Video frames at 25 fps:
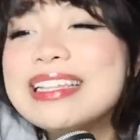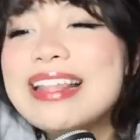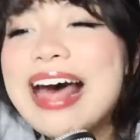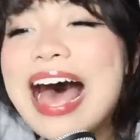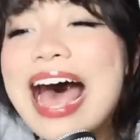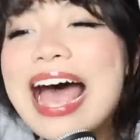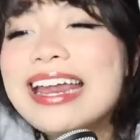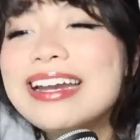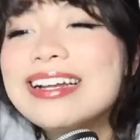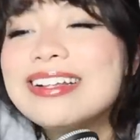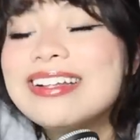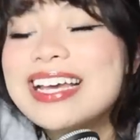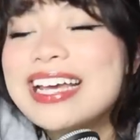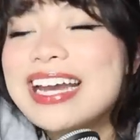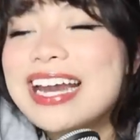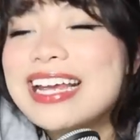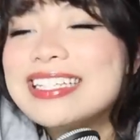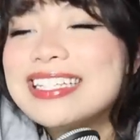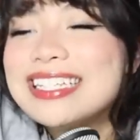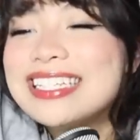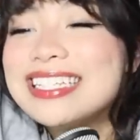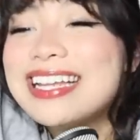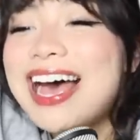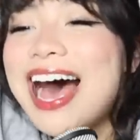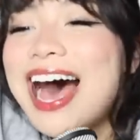be Lionel, and I
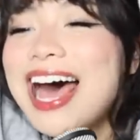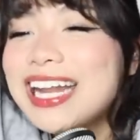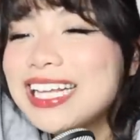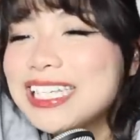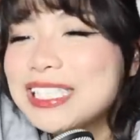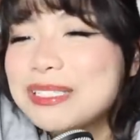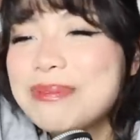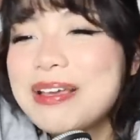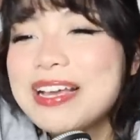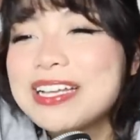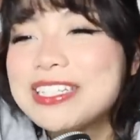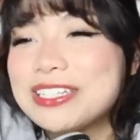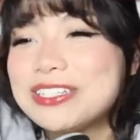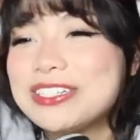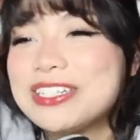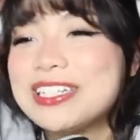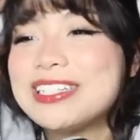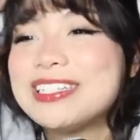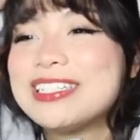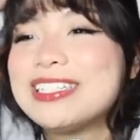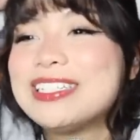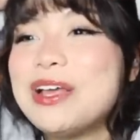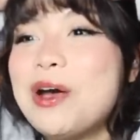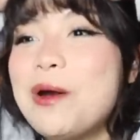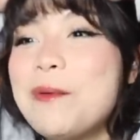did not expect her
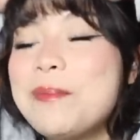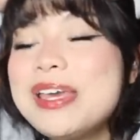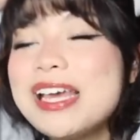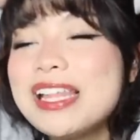to still